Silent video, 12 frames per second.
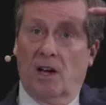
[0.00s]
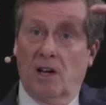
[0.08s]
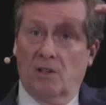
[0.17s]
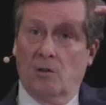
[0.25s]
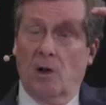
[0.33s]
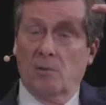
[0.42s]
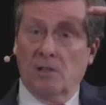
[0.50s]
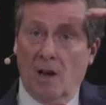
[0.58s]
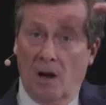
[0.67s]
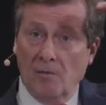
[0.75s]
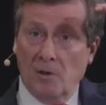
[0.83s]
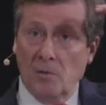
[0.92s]
that I describe as
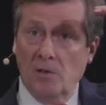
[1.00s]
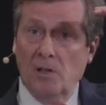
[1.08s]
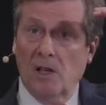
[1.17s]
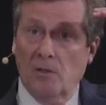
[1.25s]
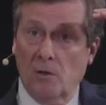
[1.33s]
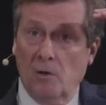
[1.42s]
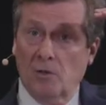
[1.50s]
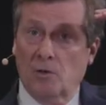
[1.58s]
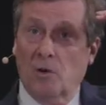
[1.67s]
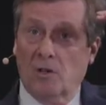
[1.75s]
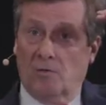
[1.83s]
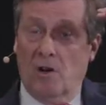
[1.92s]
comfortable and those who
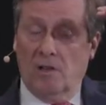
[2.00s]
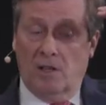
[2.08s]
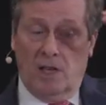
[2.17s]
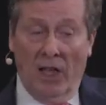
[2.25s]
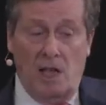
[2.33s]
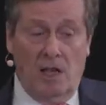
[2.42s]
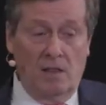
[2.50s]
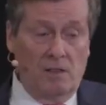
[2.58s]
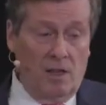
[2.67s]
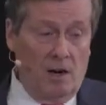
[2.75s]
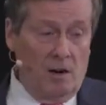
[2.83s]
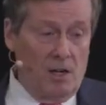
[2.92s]
are struggling.
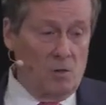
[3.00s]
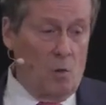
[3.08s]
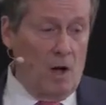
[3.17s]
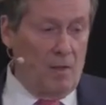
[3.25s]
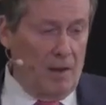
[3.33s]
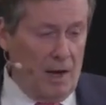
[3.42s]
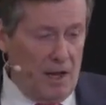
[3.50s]
There is one that